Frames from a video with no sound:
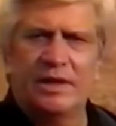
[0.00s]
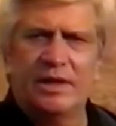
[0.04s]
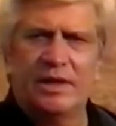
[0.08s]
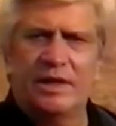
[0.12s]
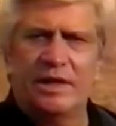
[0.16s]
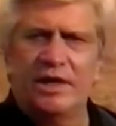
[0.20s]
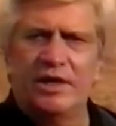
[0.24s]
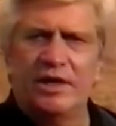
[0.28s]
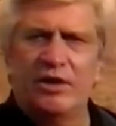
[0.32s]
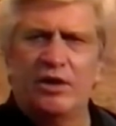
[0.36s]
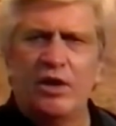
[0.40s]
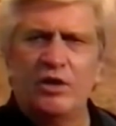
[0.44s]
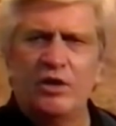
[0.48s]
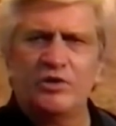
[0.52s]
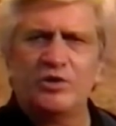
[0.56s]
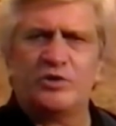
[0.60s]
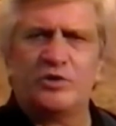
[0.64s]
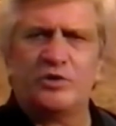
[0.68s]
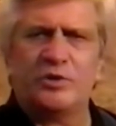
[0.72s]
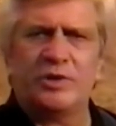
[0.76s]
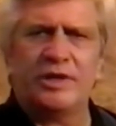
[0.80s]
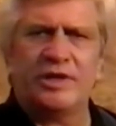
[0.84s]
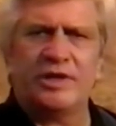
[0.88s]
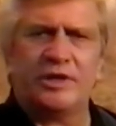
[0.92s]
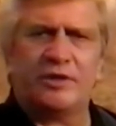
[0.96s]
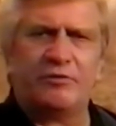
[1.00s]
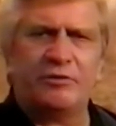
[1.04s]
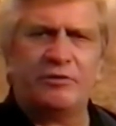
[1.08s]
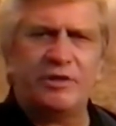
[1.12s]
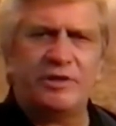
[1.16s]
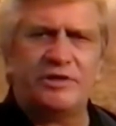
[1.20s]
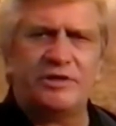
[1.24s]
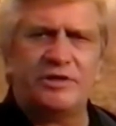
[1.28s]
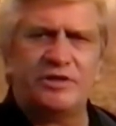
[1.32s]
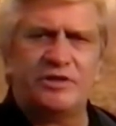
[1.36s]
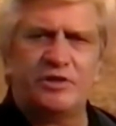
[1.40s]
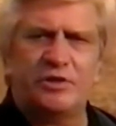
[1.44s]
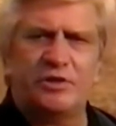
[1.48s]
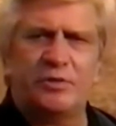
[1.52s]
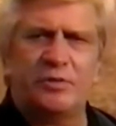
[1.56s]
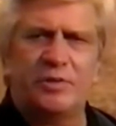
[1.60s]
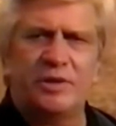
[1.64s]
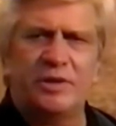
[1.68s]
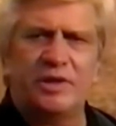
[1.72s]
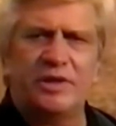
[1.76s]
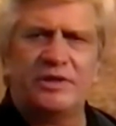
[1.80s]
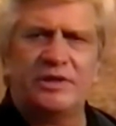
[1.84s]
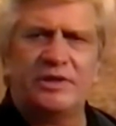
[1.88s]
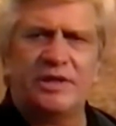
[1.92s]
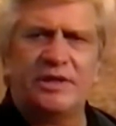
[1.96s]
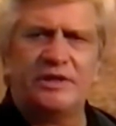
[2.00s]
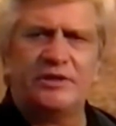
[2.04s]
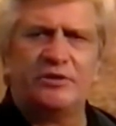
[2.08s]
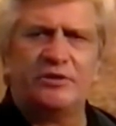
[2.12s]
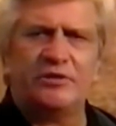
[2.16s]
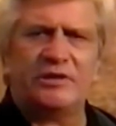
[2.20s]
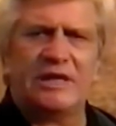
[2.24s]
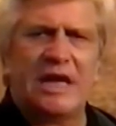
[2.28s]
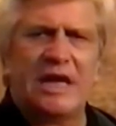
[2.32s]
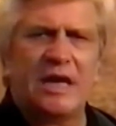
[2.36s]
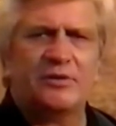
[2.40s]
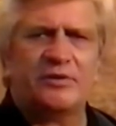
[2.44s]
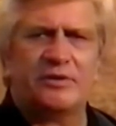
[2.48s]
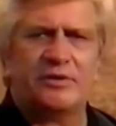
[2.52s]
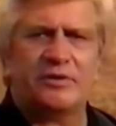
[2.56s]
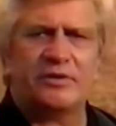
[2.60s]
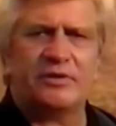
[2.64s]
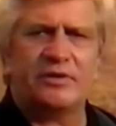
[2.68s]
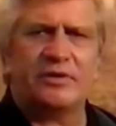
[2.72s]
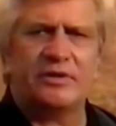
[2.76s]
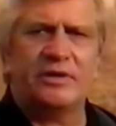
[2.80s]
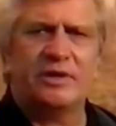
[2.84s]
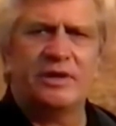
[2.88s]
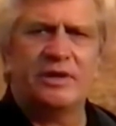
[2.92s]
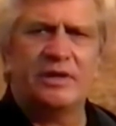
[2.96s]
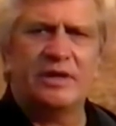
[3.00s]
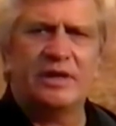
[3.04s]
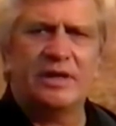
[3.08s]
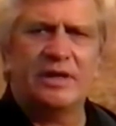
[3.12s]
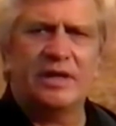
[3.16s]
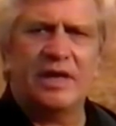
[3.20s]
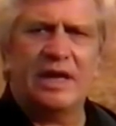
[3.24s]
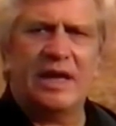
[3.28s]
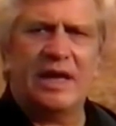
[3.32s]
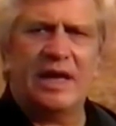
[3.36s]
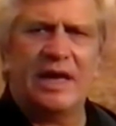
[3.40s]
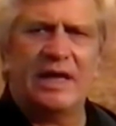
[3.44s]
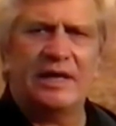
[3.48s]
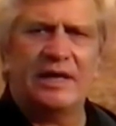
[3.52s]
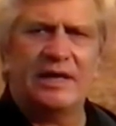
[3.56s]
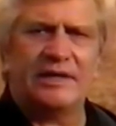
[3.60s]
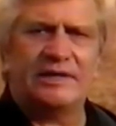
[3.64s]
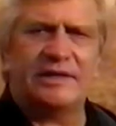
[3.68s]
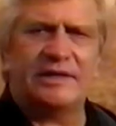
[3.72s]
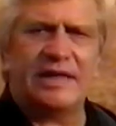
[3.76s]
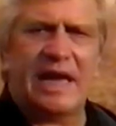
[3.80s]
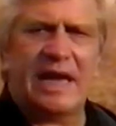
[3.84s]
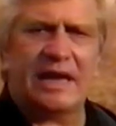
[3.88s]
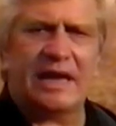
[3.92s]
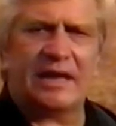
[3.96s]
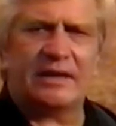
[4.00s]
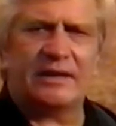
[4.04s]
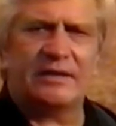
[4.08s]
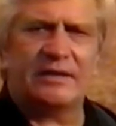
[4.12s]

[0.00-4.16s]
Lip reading: It also increases your ability to counter and attack.